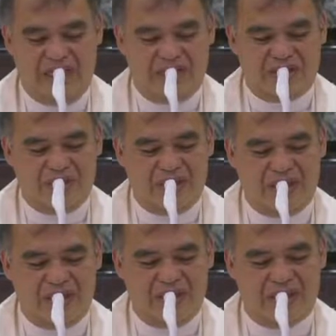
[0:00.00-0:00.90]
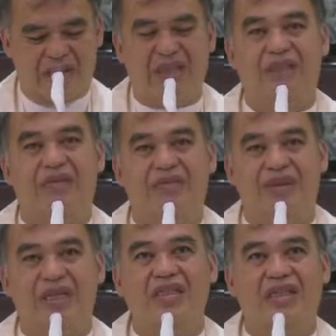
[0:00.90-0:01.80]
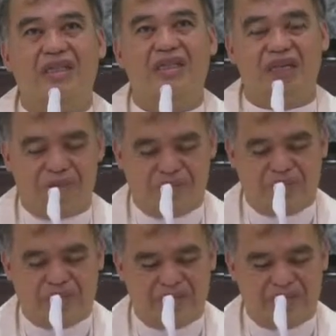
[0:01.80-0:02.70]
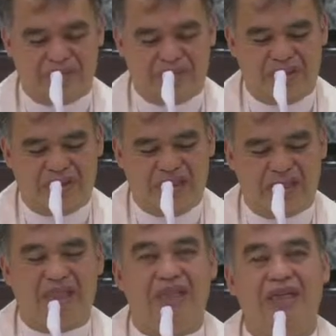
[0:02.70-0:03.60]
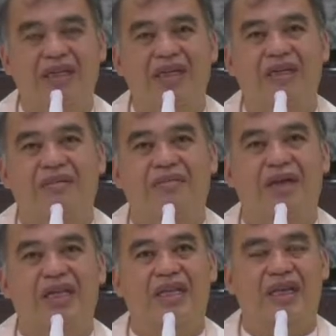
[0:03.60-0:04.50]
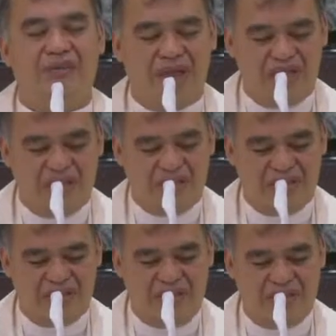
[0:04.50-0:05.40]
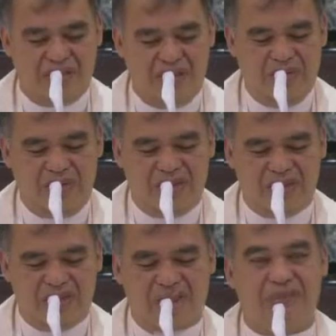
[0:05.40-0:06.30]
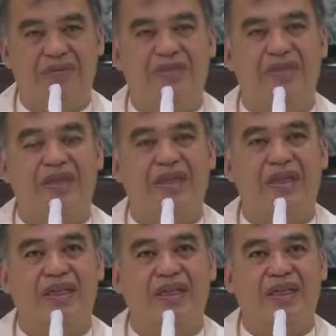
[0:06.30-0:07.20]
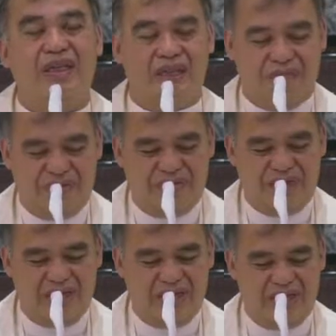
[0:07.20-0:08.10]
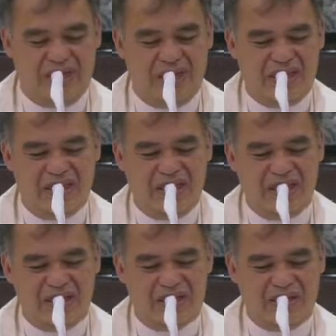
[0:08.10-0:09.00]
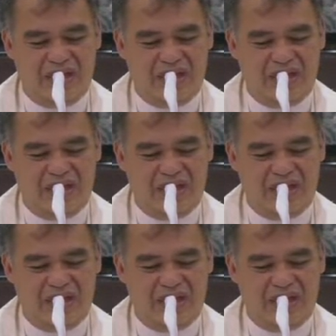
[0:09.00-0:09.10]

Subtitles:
experienced, this is expressed precisely by the abundance of images that we find in the readings